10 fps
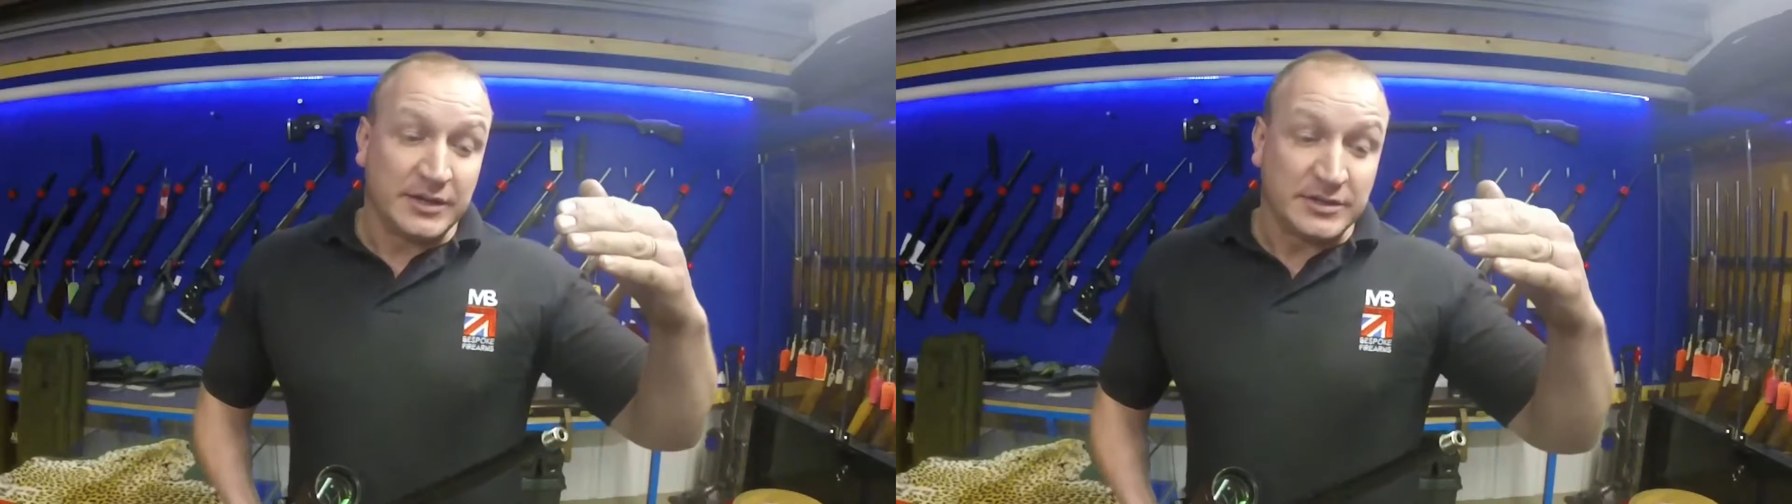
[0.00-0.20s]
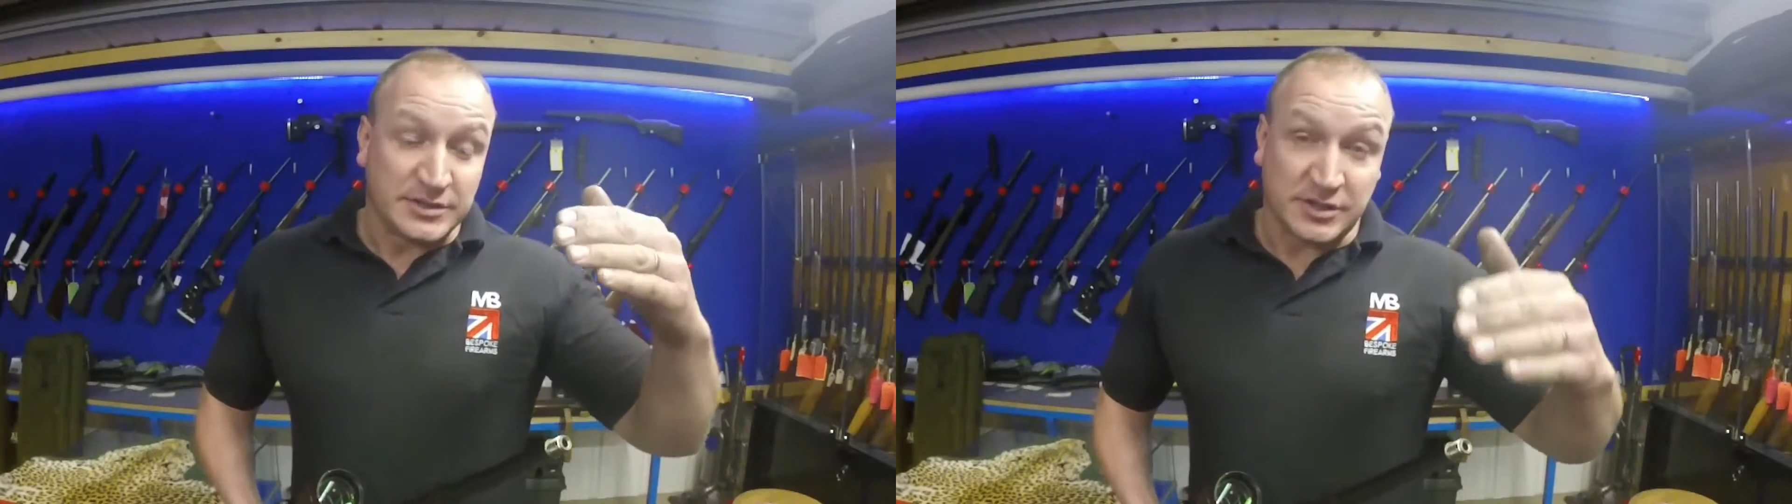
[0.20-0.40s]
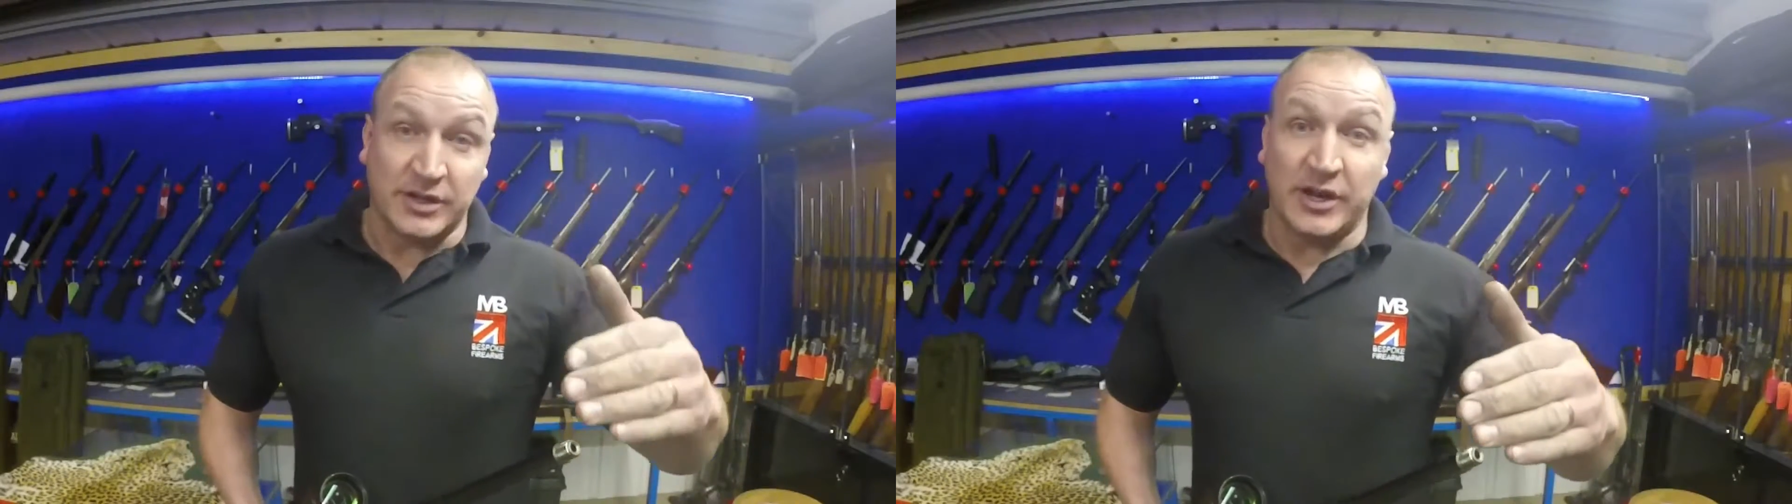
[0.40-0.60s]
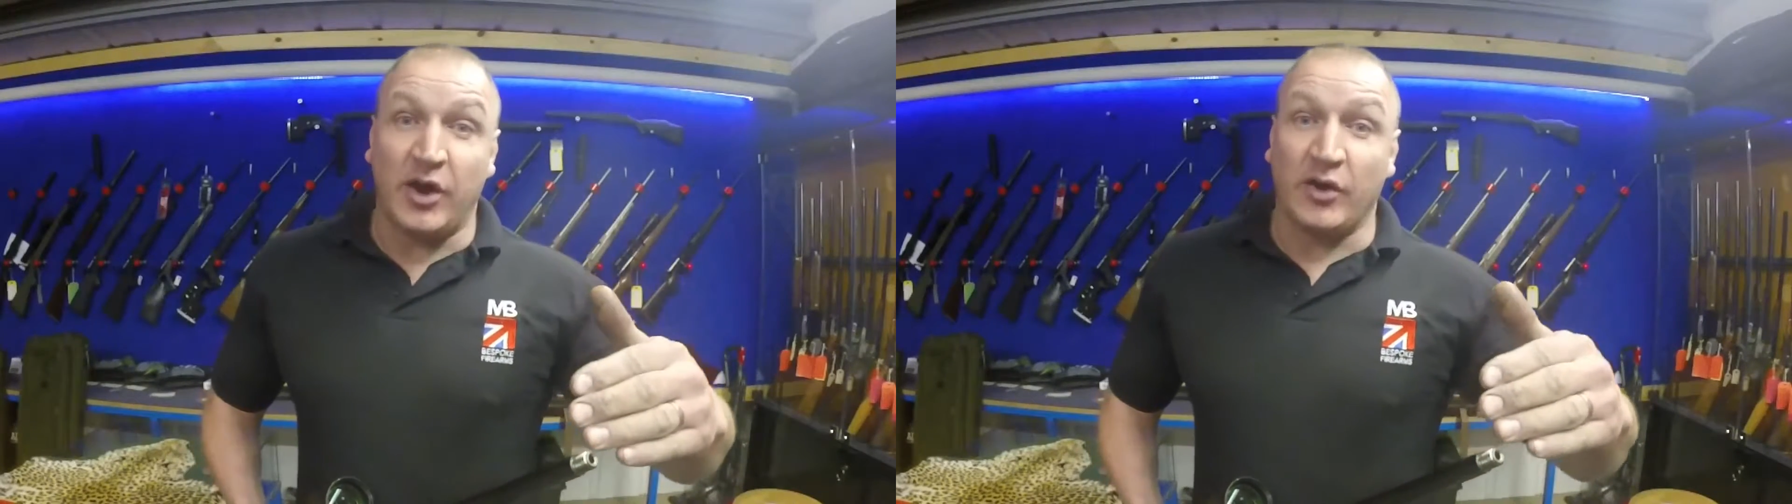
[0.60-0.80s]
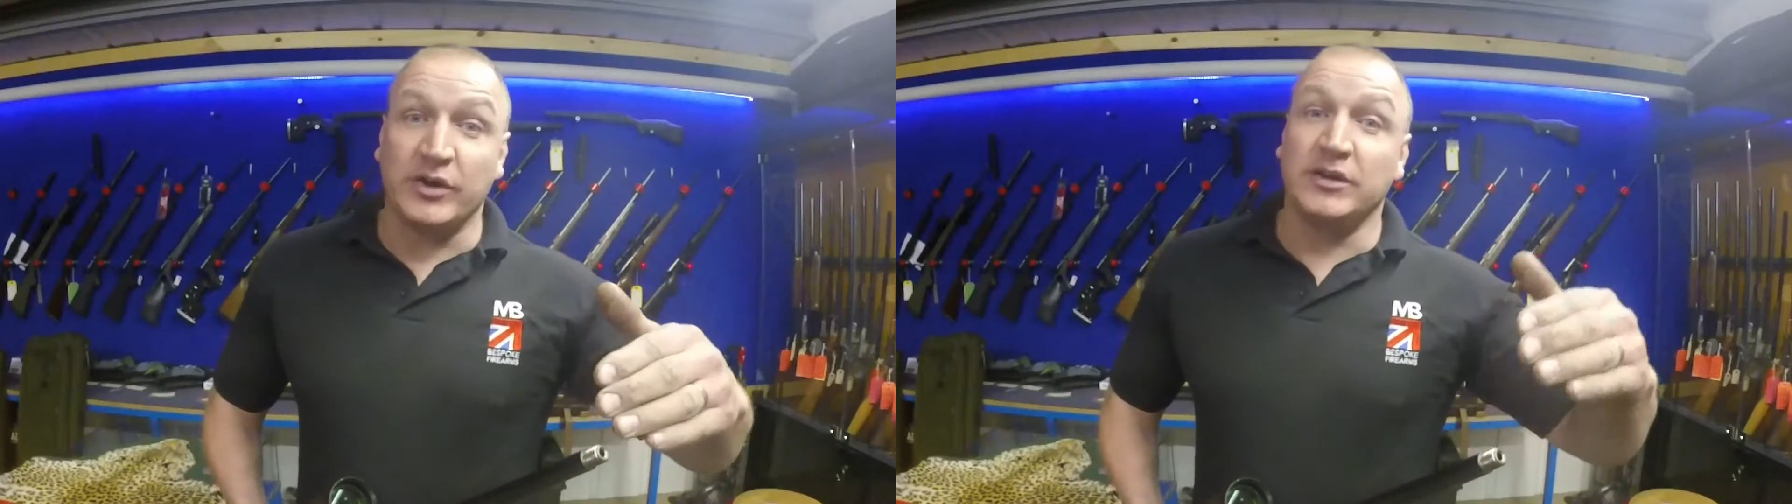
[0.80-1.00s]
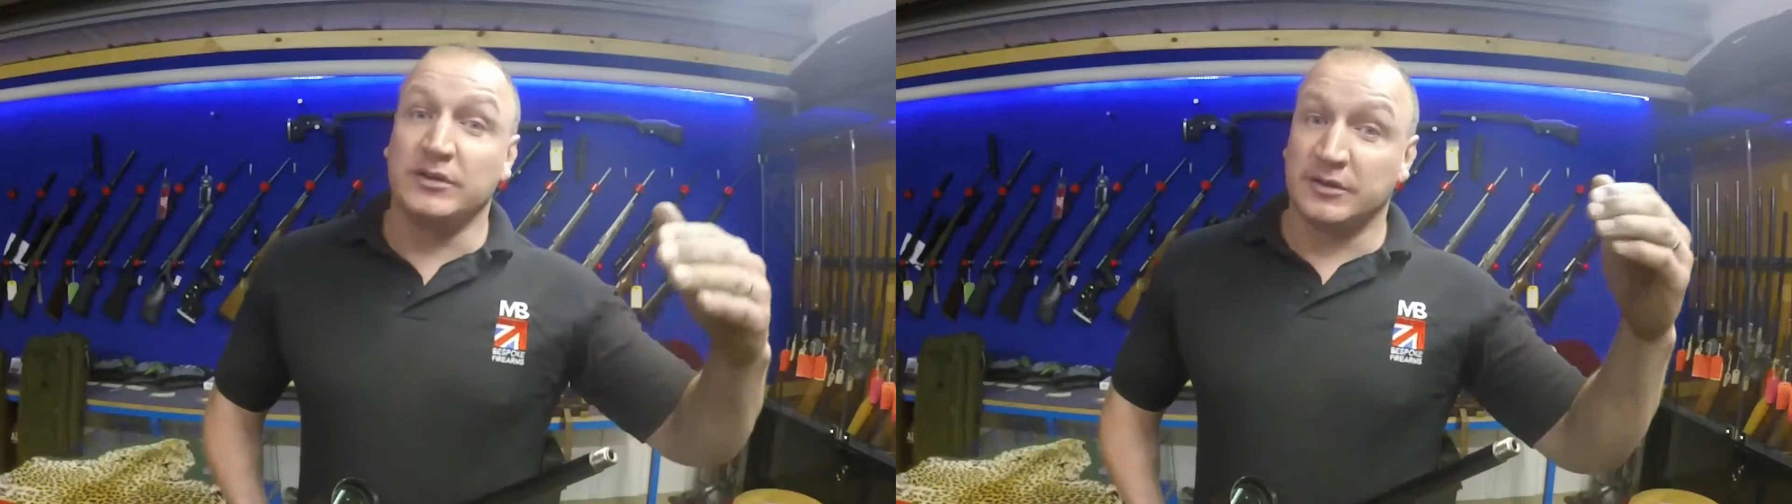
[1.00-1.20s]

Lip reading: slightly high